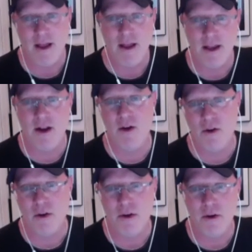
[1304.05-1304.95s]
you know,
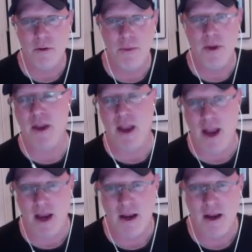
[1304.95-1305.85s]
it would be
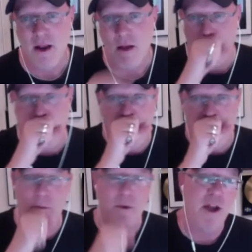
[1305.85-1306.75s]
okay.
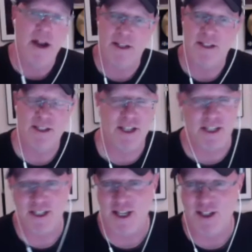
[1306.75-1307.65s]
But not at
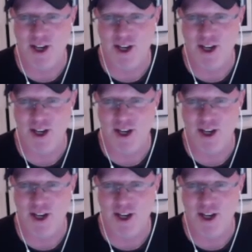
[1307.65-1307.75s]
62.